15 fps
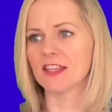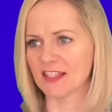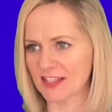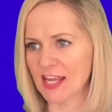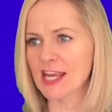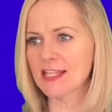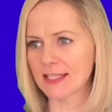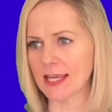the
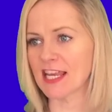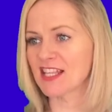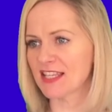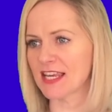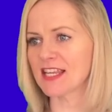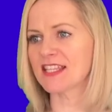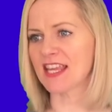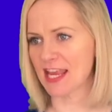
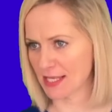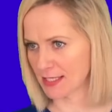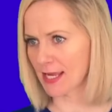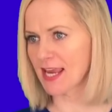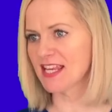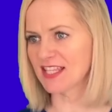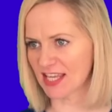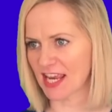
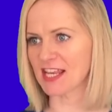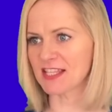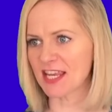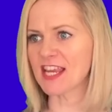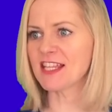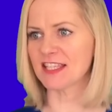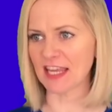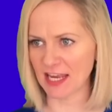
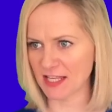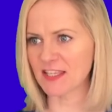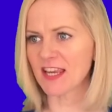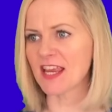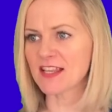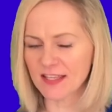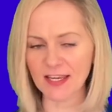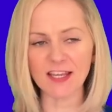
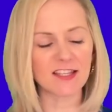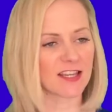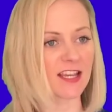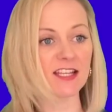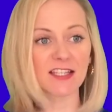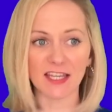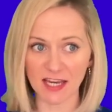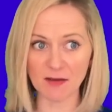
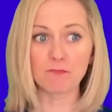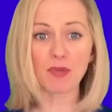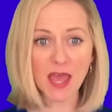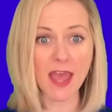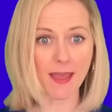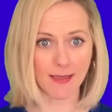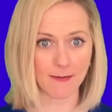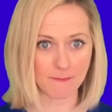
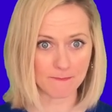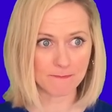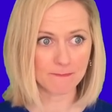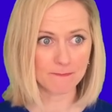CTTTTTTTTTTTTTTTTP.